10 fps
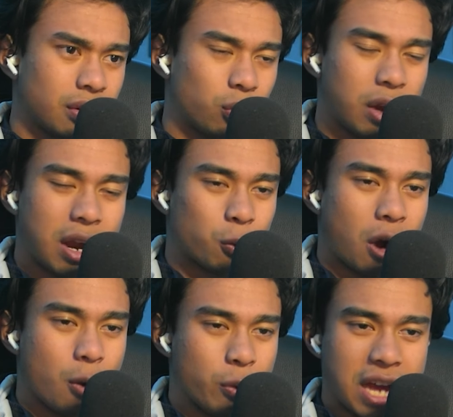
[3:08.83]

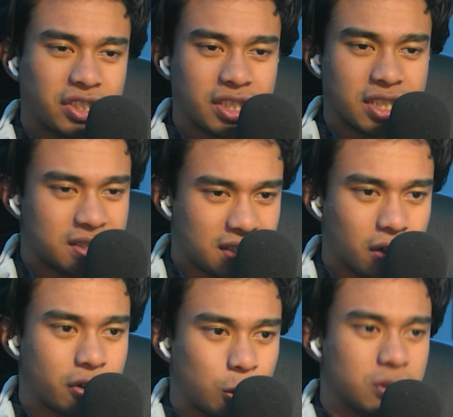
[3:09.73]
Are we actually gonna see
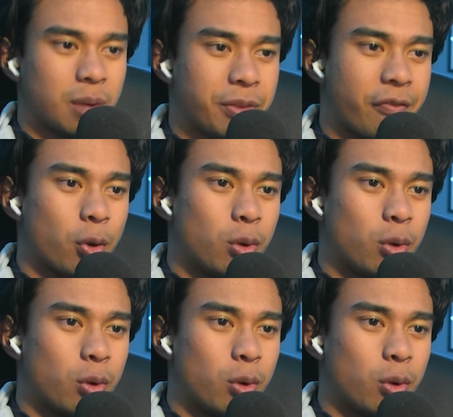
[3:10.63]
her do something for